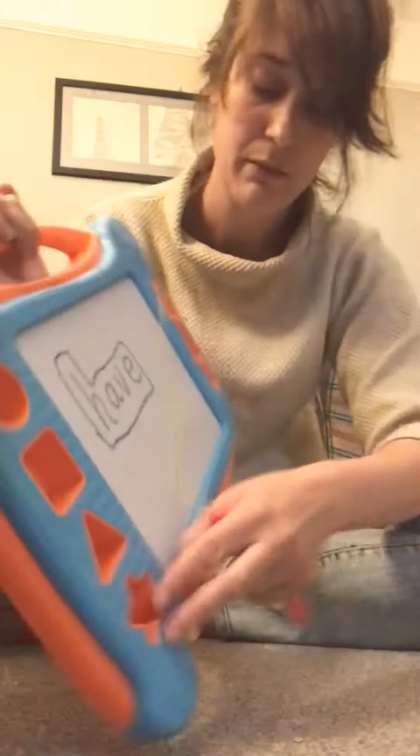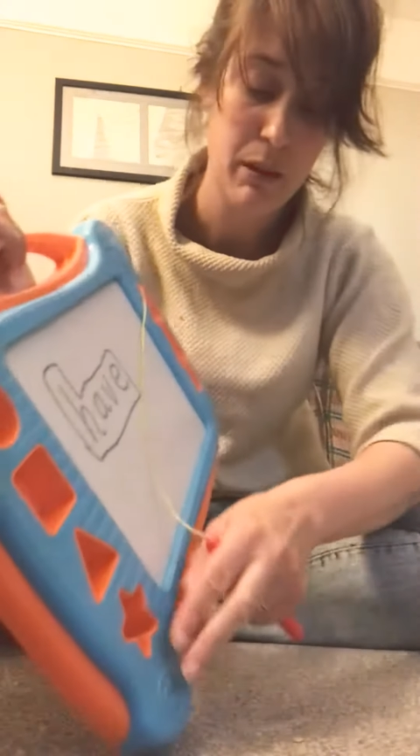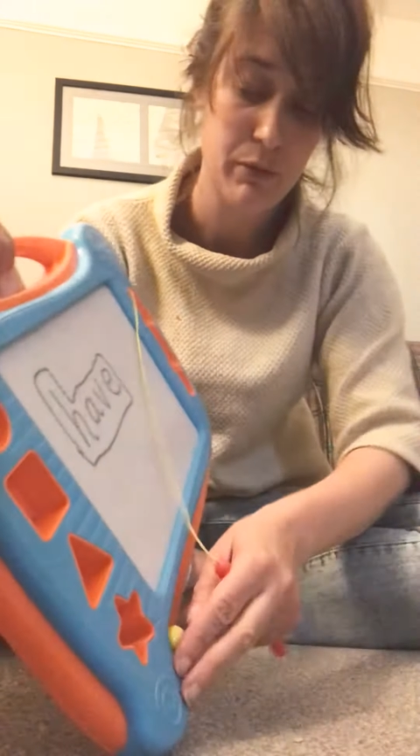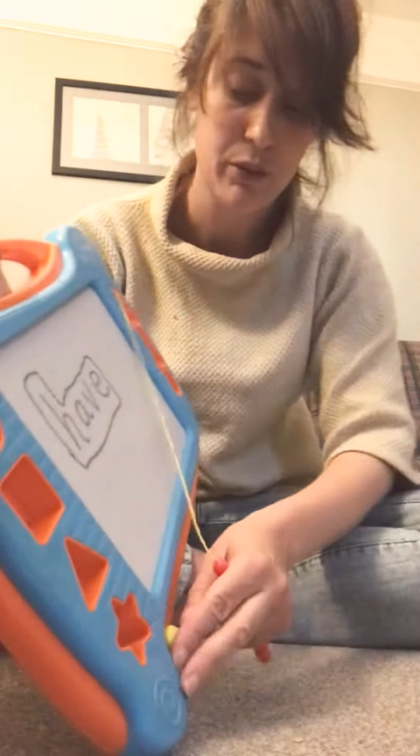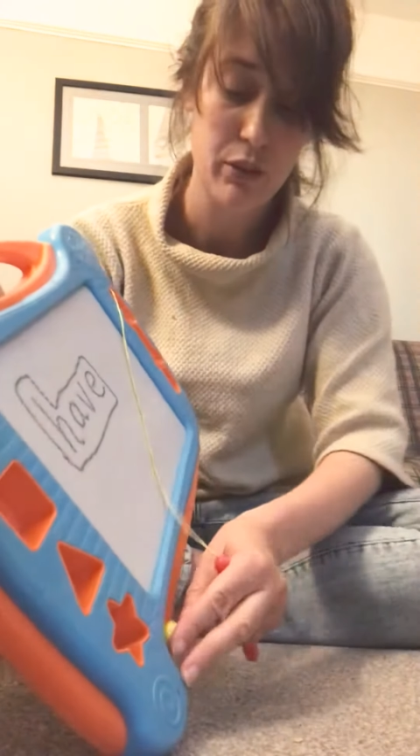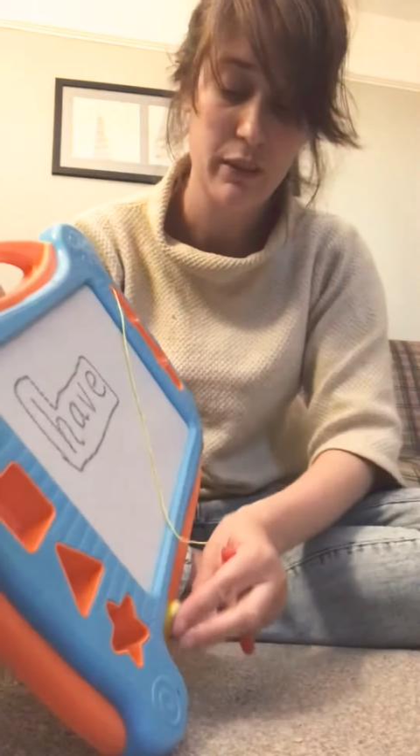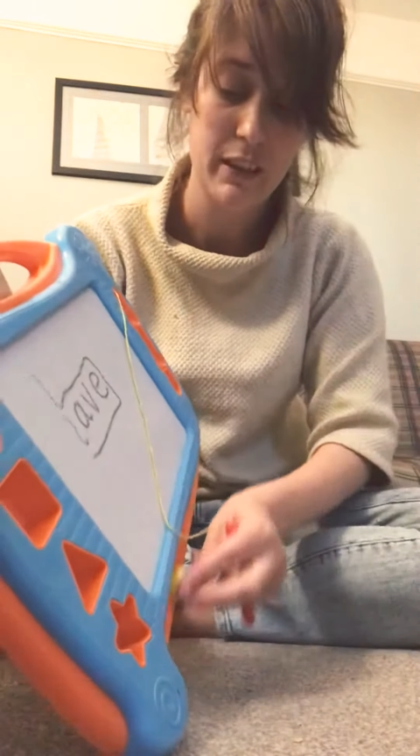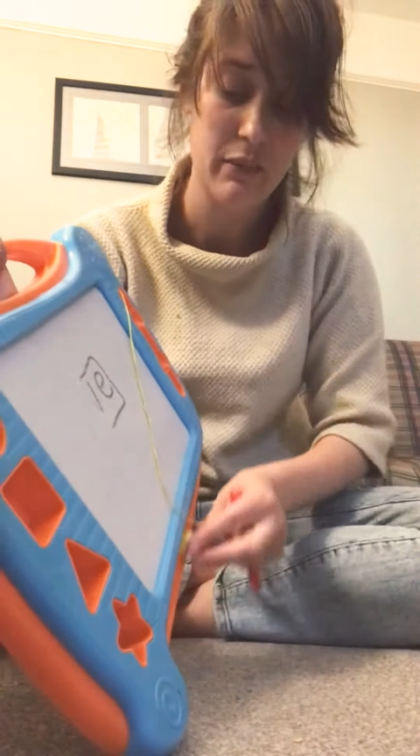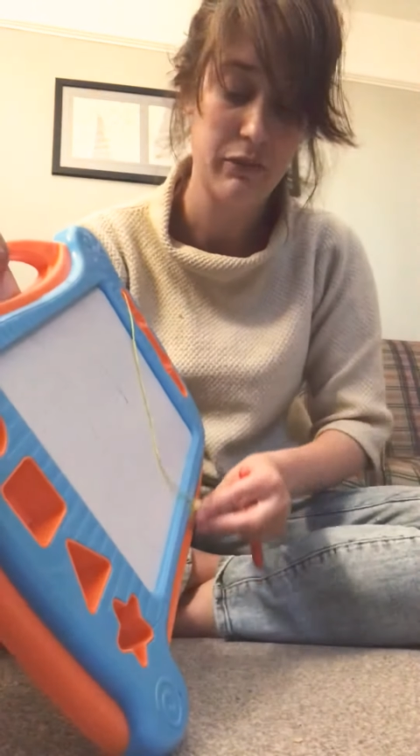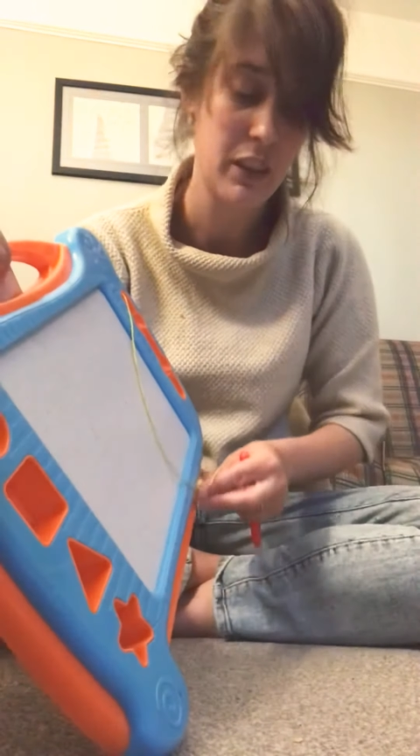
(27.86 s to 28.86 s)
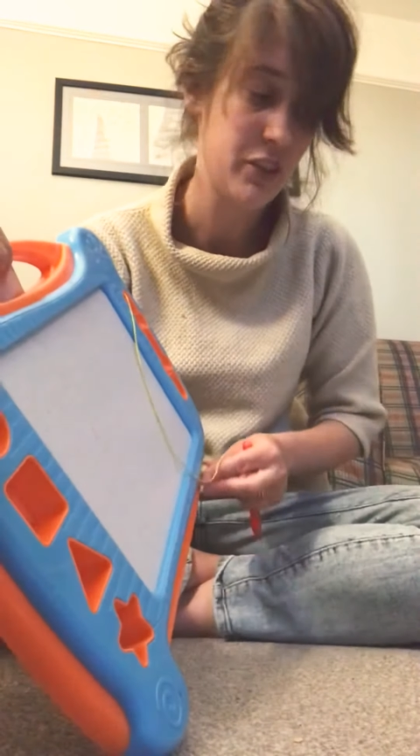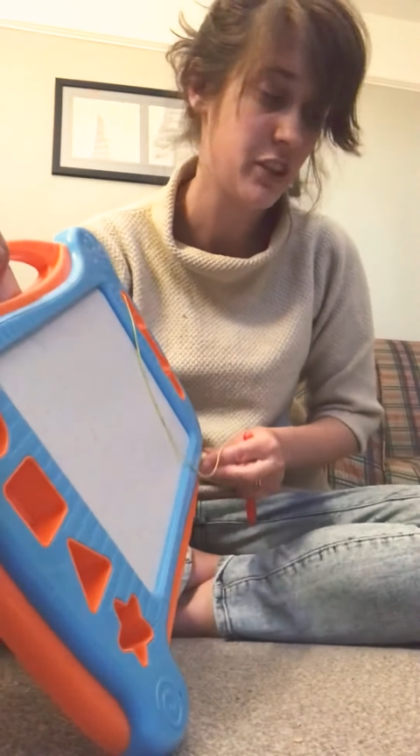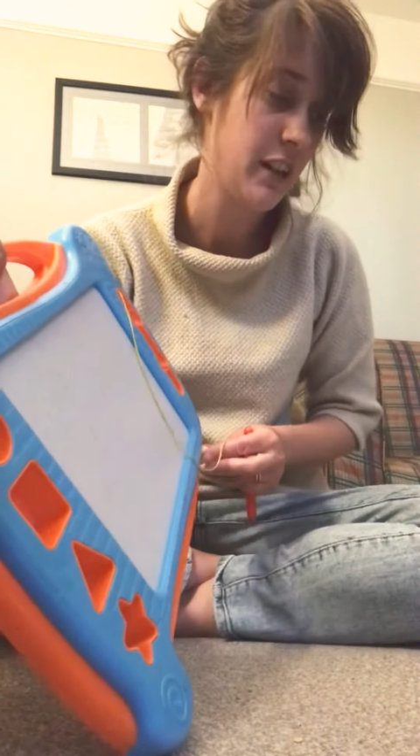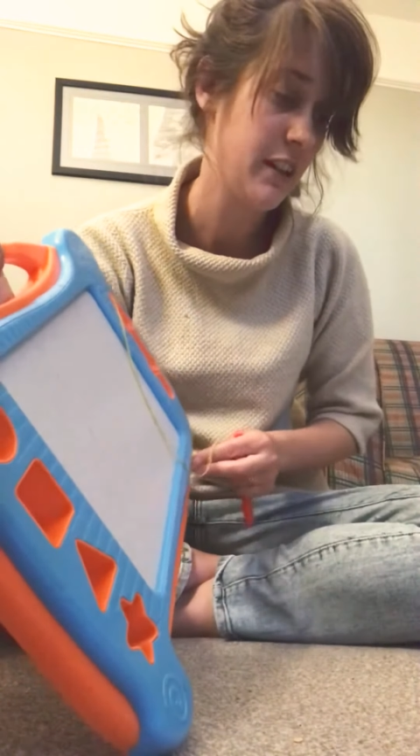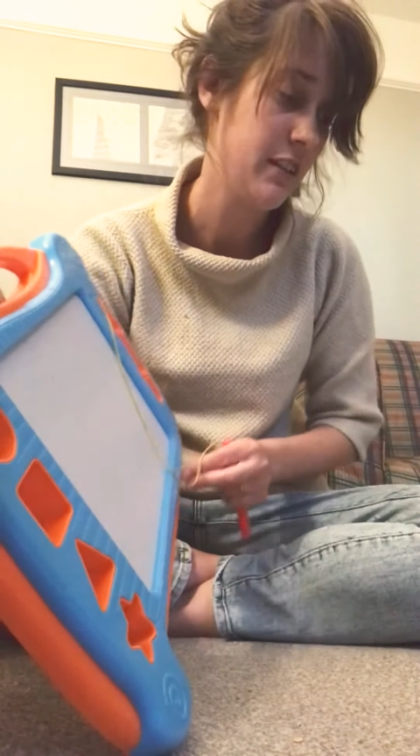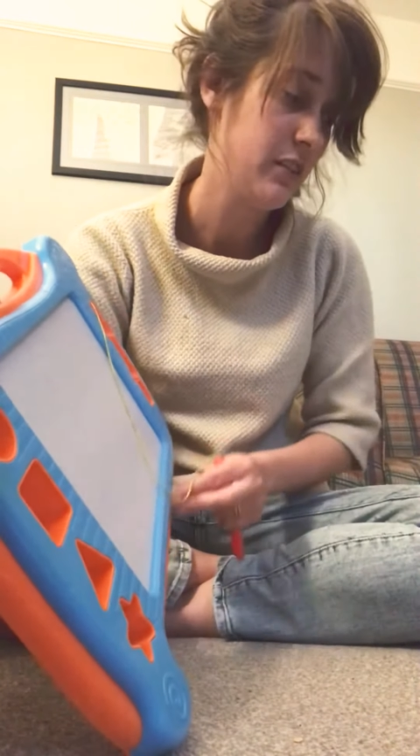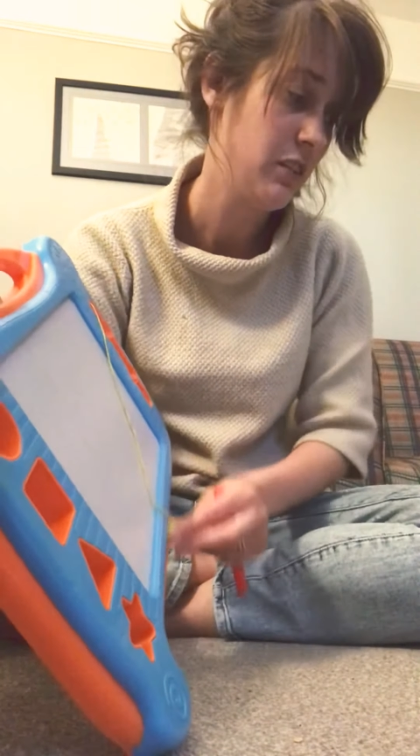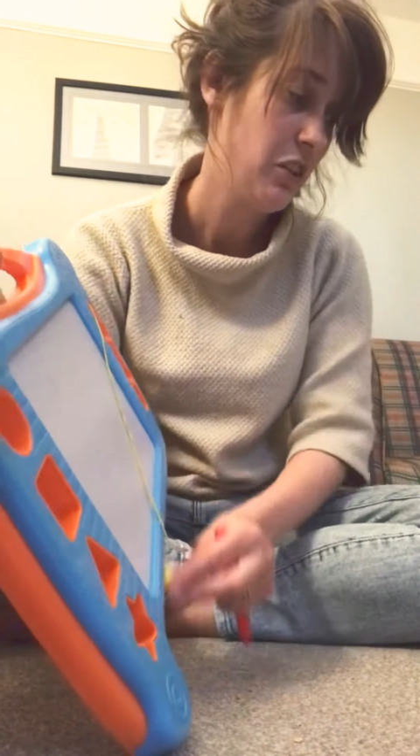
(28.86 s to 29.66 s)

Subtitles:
might want to do that as a flashcard